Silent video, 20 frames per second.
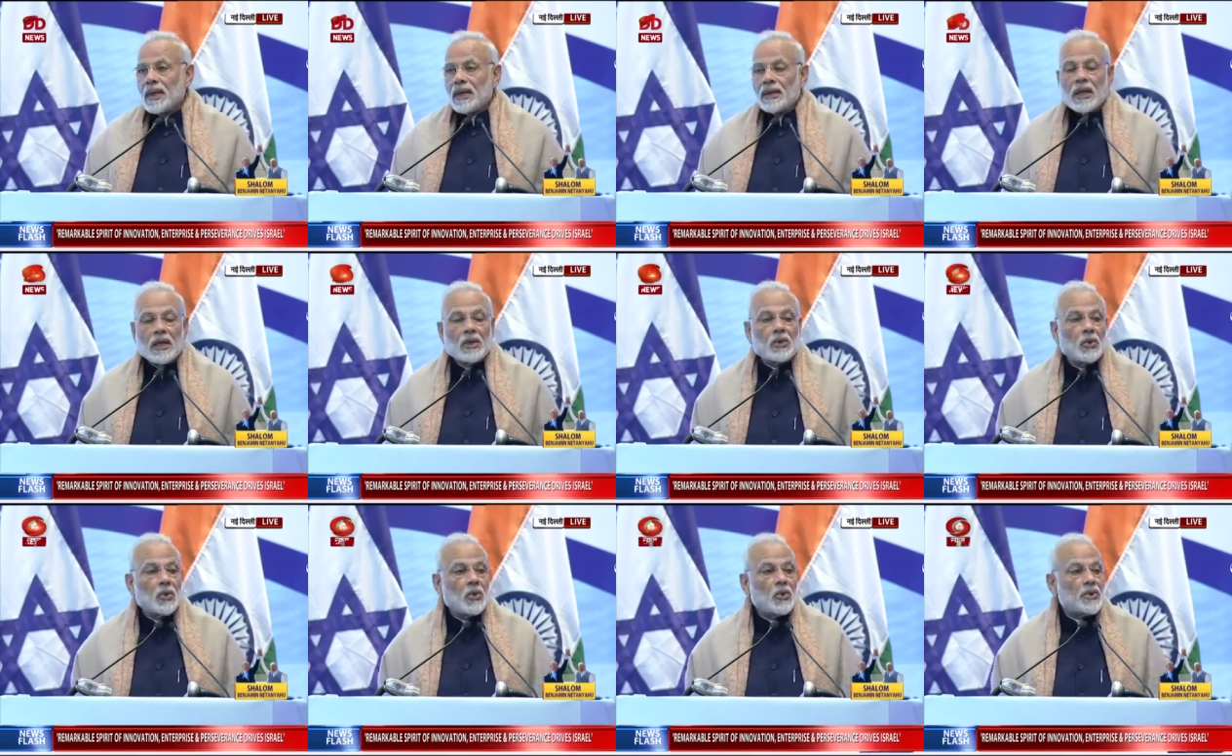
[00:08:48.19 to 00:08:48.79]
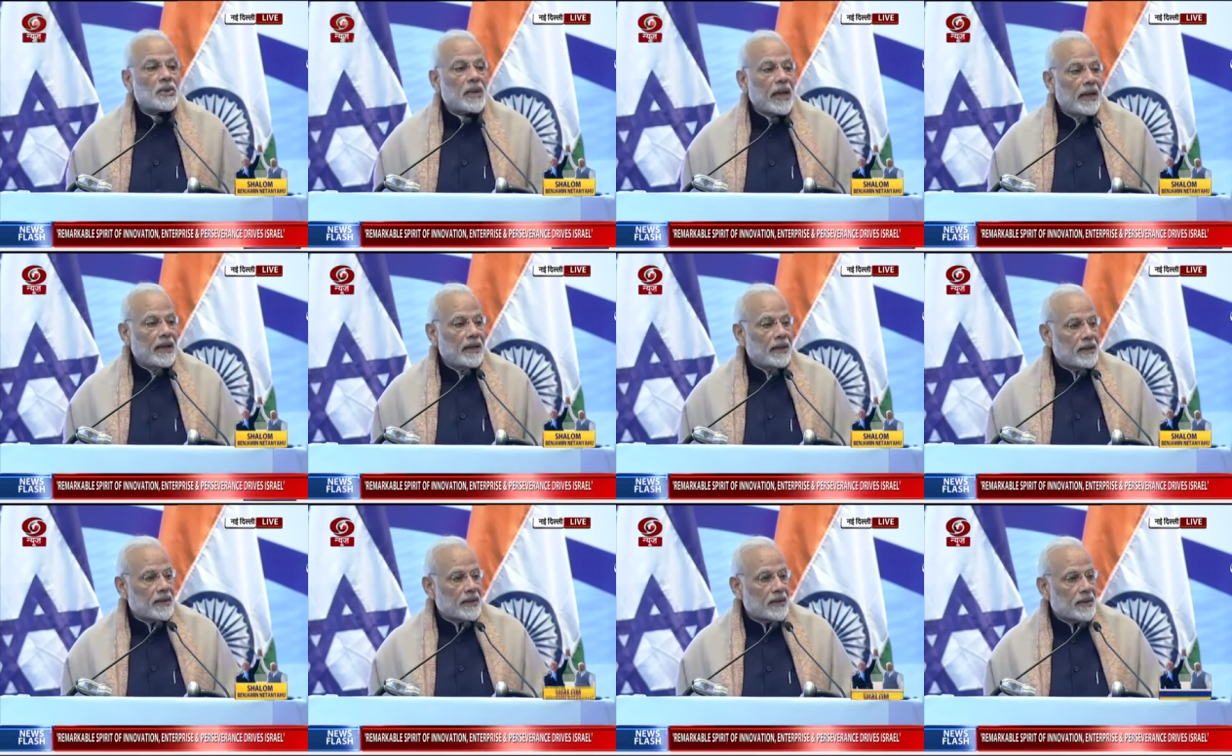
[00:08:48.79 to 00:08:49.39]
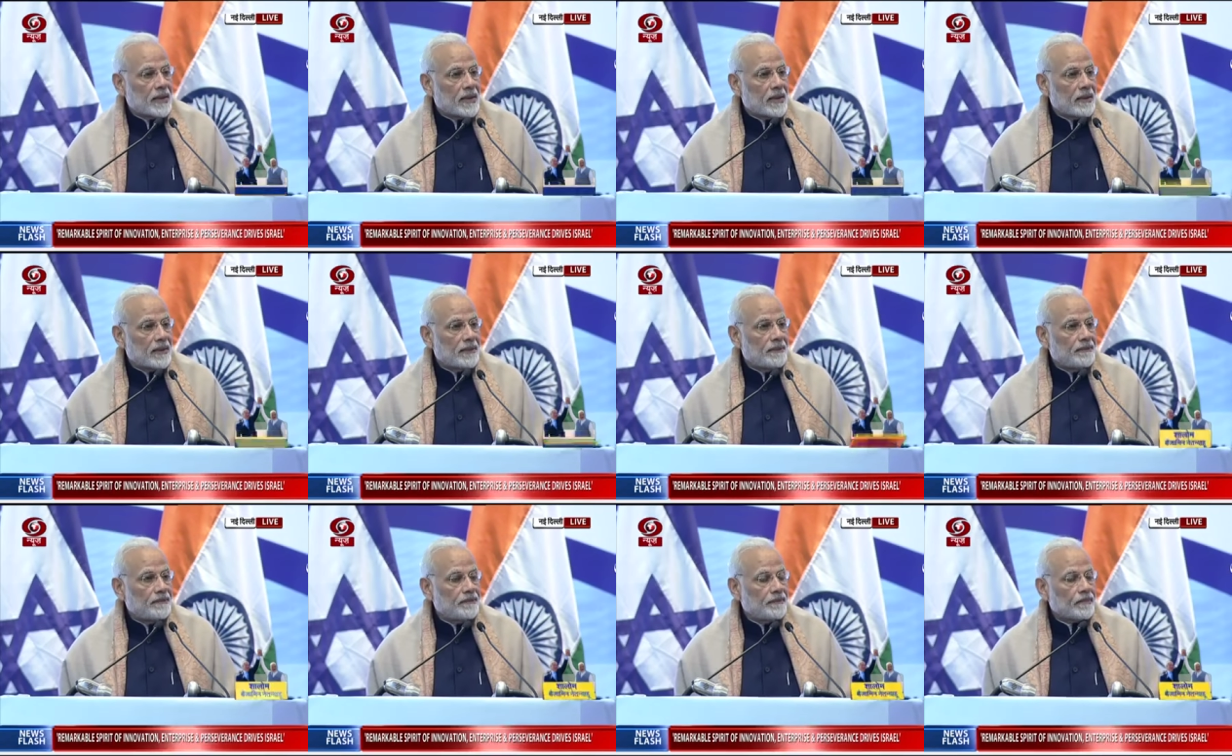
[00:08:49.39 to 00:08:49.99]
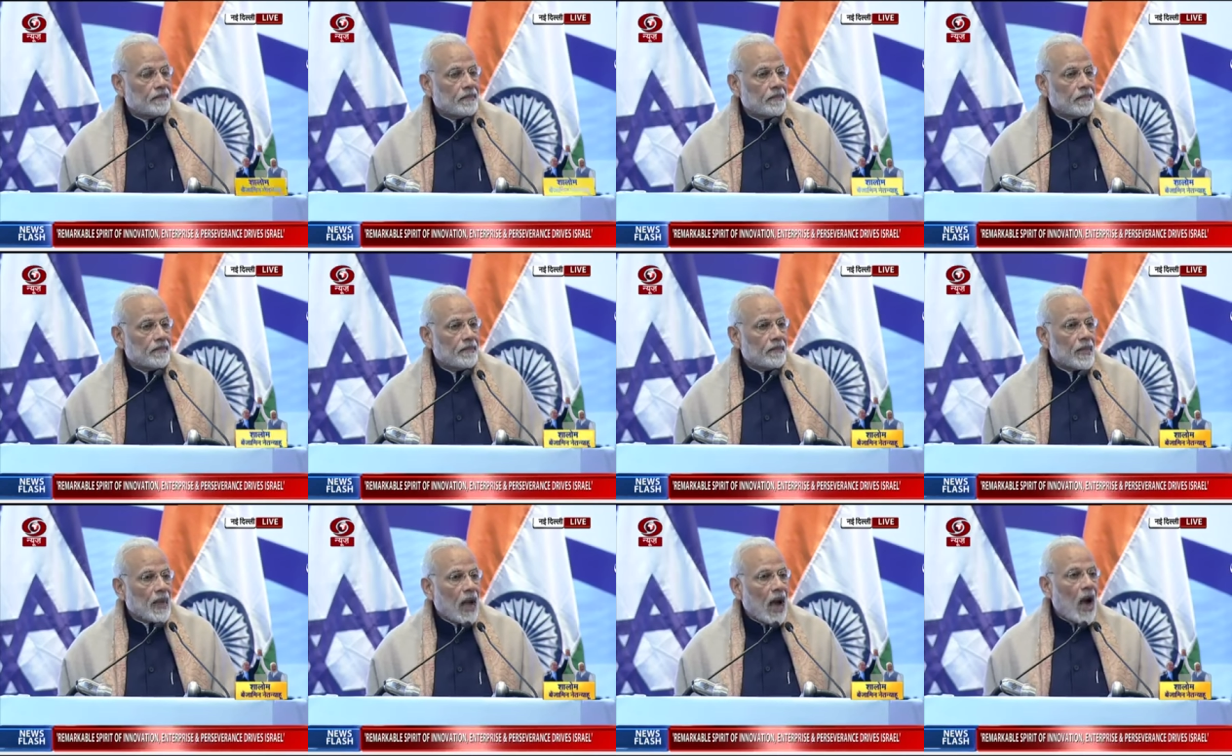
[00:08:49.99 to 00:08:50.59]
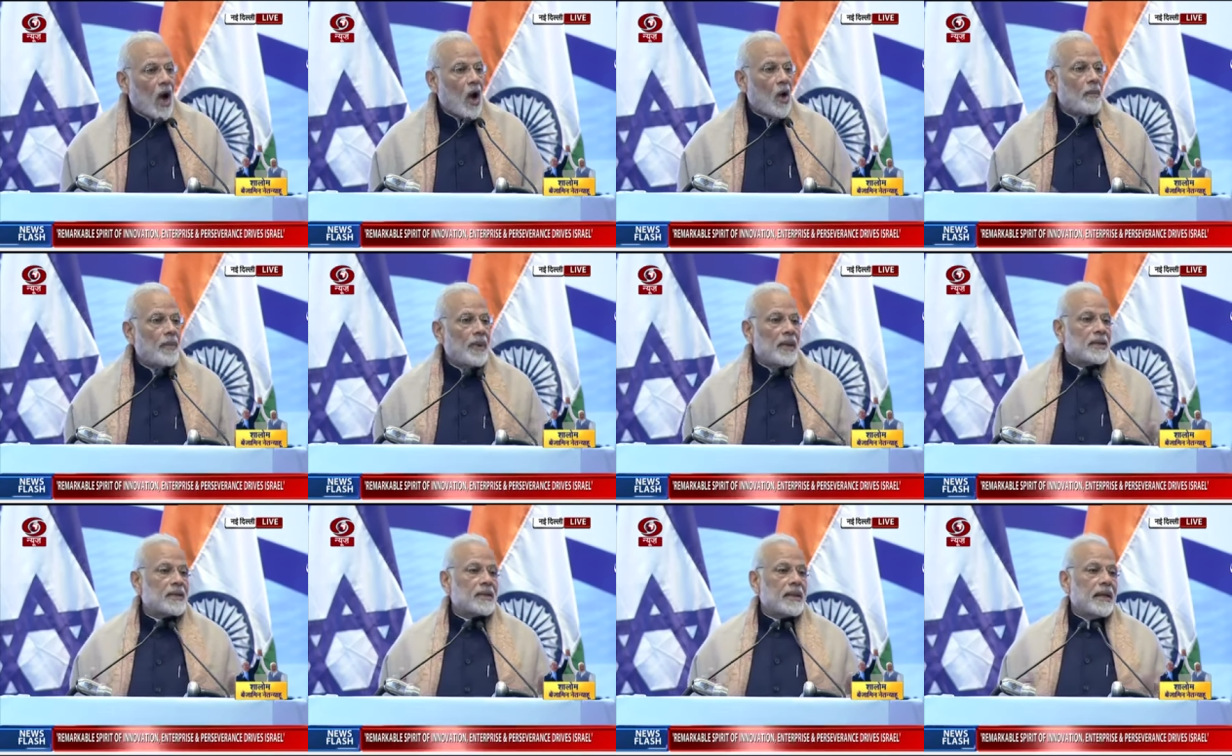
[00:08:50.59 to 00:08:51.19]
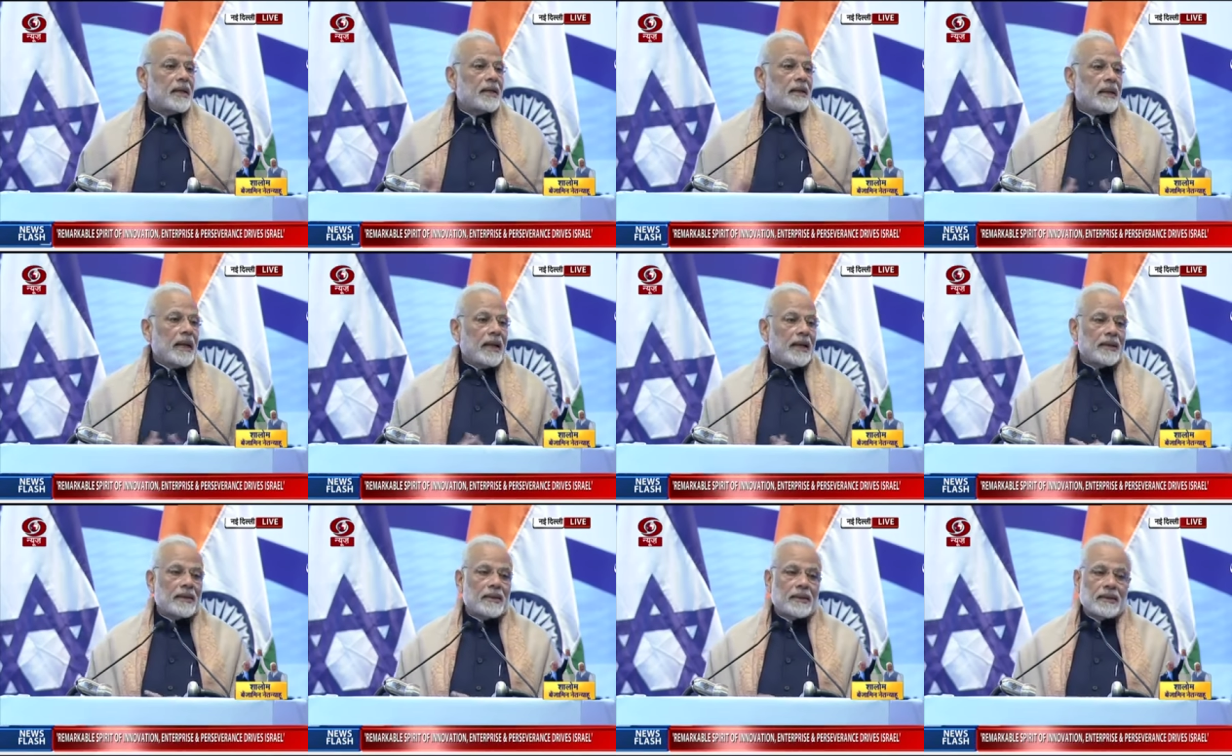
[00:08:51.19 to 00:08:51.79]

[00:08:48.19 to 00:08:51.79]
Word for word: the two sides. I have been saying that